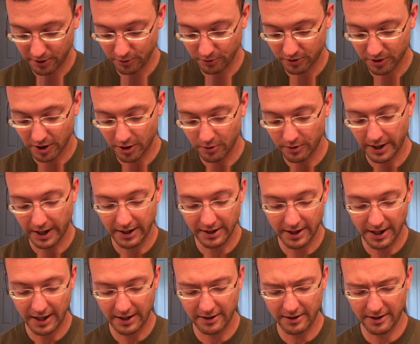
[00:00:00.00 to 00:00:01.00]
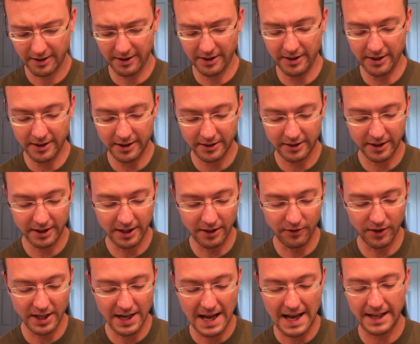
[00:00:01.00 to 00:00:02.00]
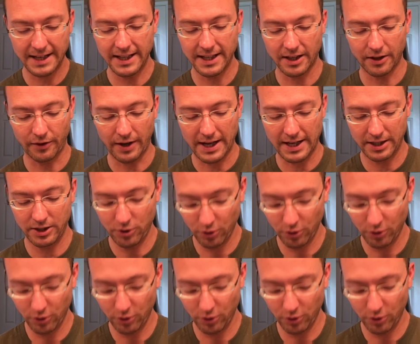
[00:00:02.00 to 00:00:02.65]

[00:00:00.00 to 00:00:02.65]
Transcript: do so, and to give you an idea of how to